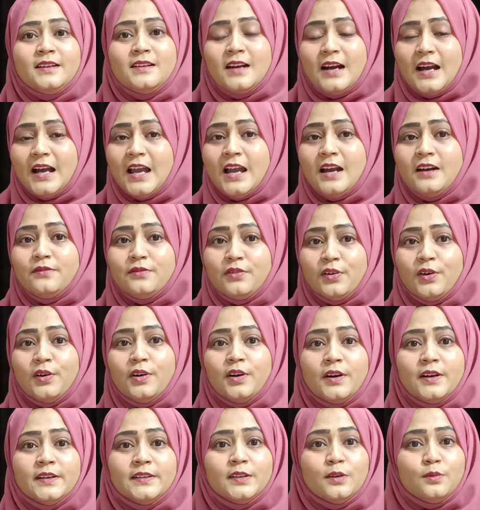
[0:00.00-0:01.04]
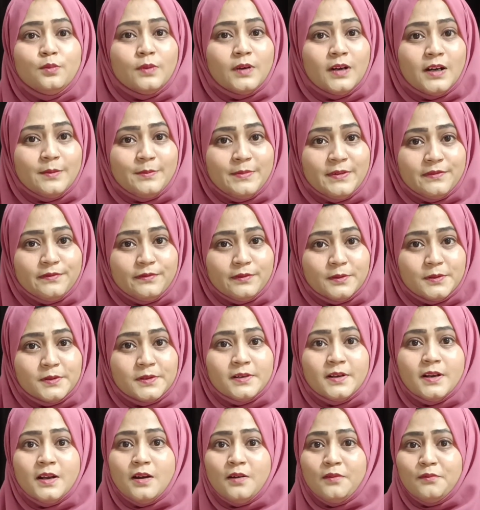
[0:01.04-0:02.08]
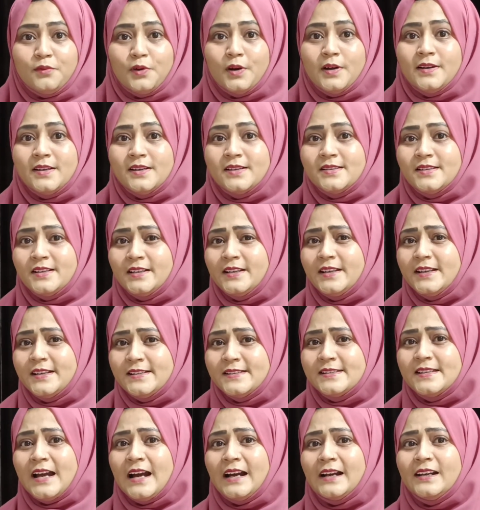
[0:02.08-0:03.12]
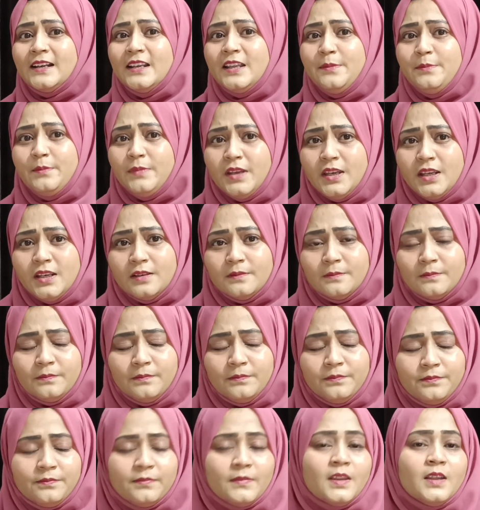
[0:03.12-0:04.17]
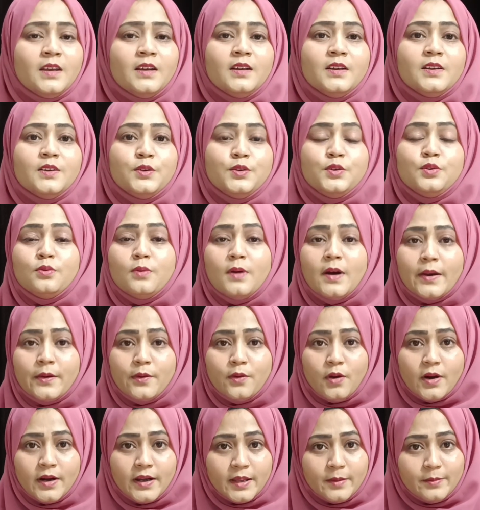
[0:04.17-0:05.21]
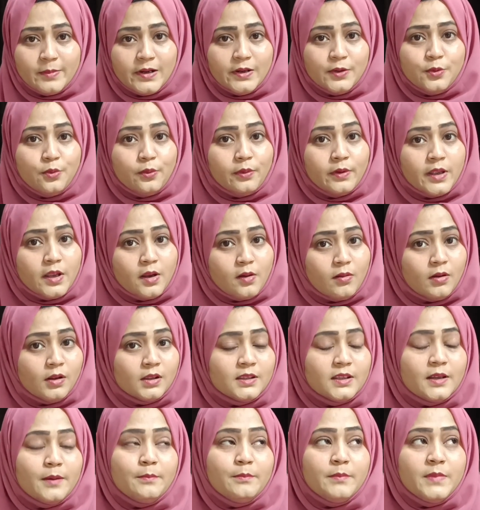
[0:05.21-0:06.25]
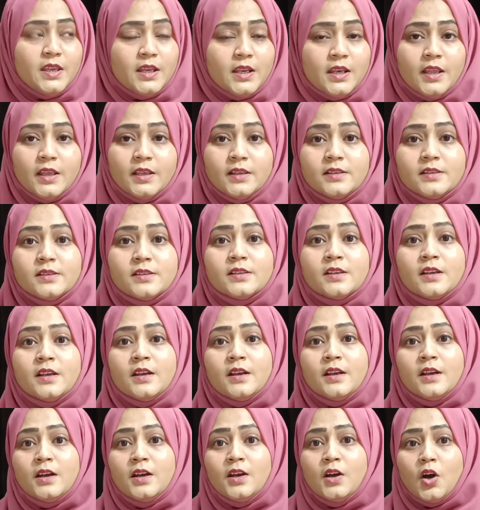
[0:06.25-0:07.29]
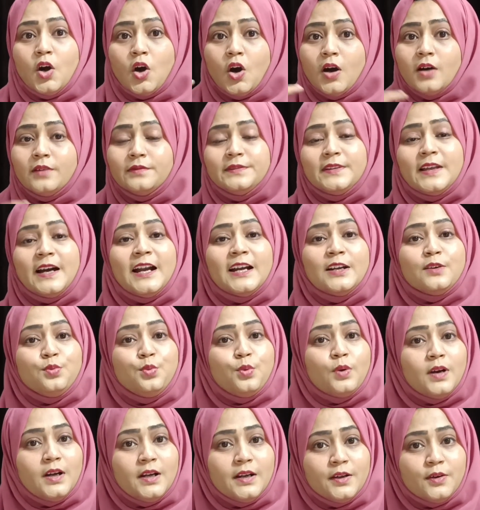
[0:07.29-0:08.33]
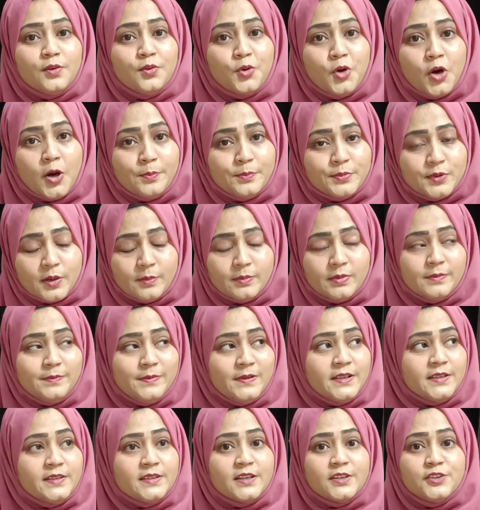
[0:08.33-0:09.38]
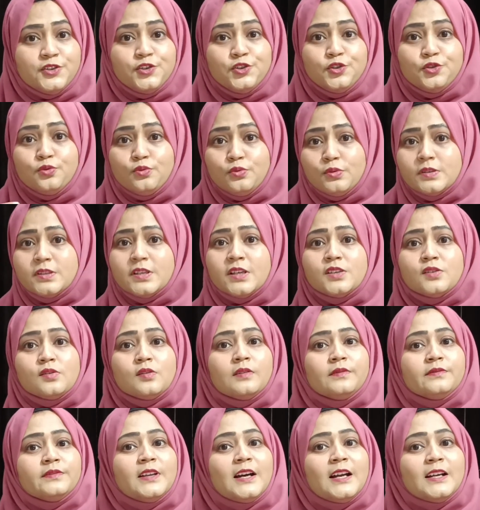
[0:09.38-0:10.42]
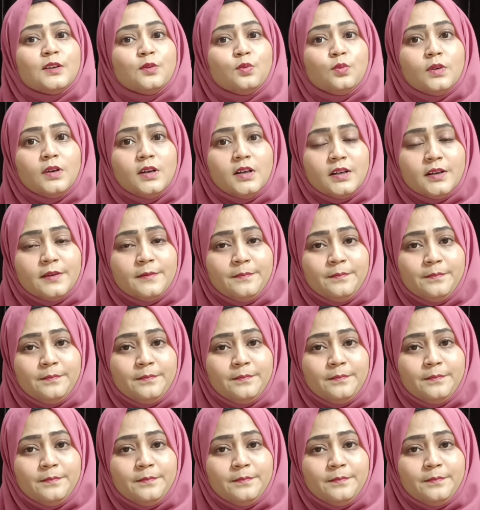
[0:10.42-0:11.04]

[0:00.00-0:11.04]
I have heard the word before. What does it exactly mean? You are not able to recall the meanings of that word, or probably the uses of that word,